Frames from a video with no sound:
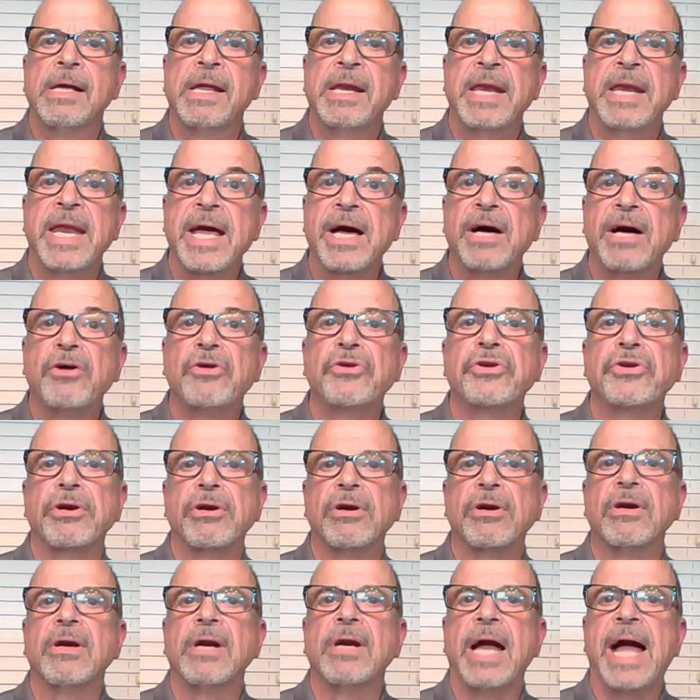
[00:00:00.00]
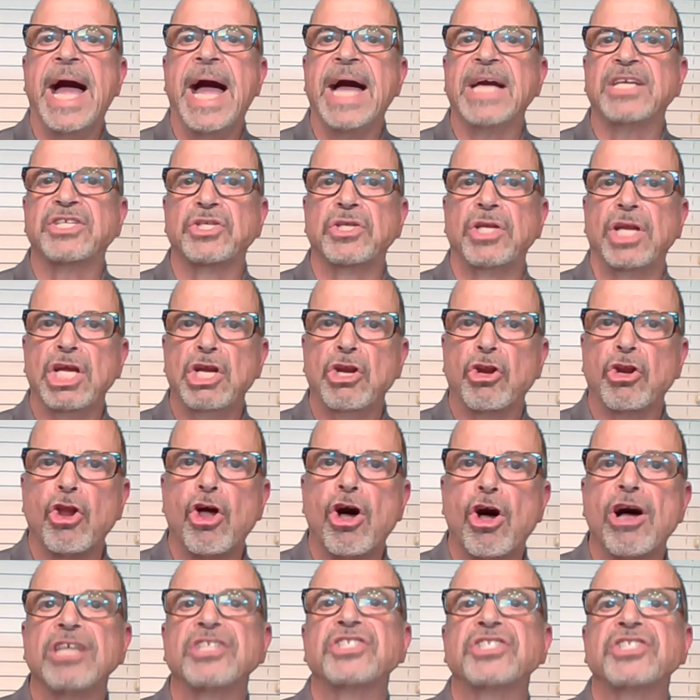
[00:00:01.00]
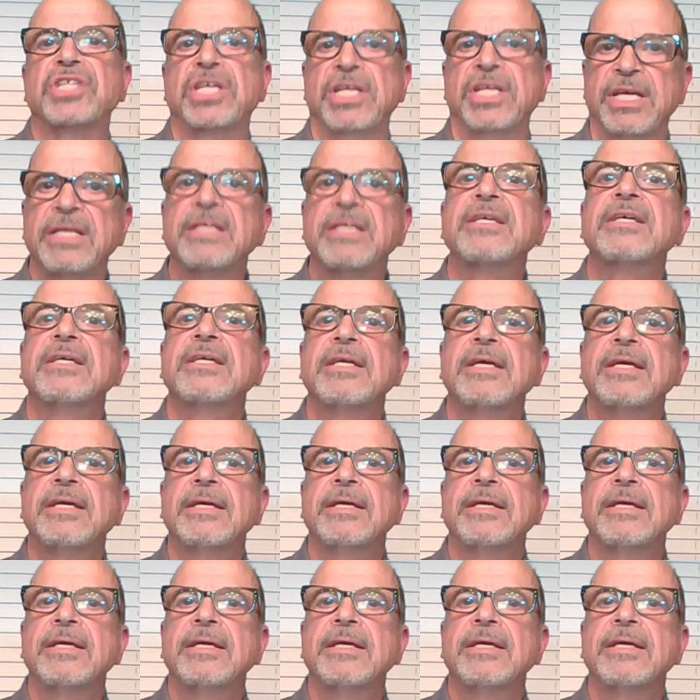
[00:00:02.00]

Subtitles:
an elder actually lost it